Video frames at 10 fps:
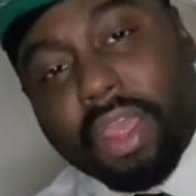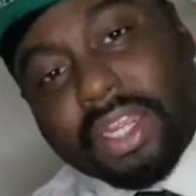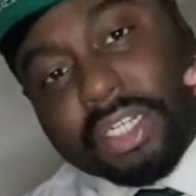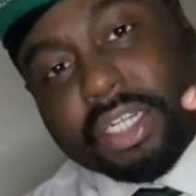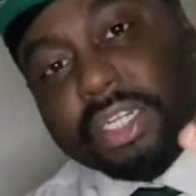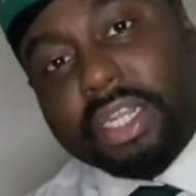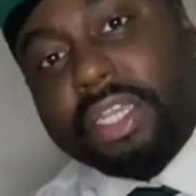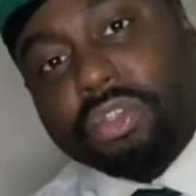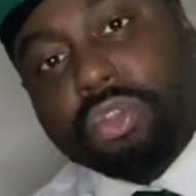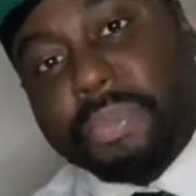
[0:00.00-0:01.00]
She
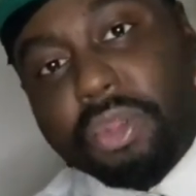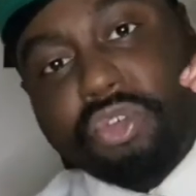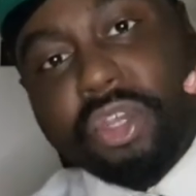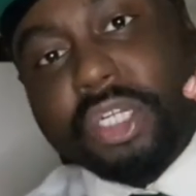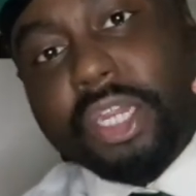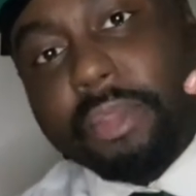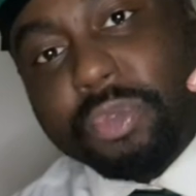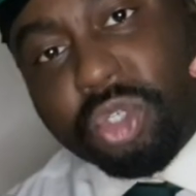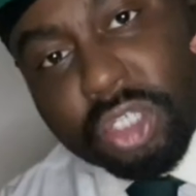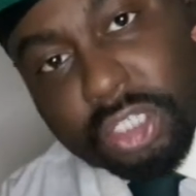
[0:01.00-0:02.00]
needs to be on Drink Champs
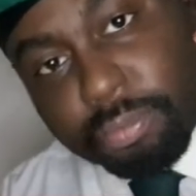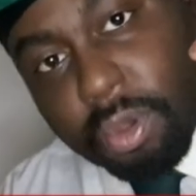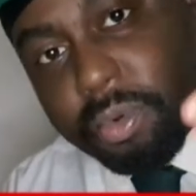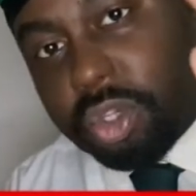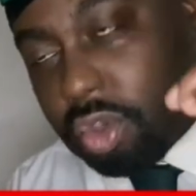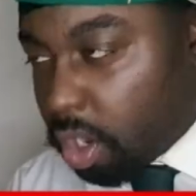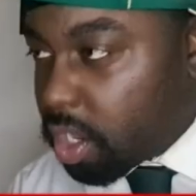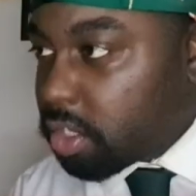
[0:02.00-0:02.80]
because she's probably got...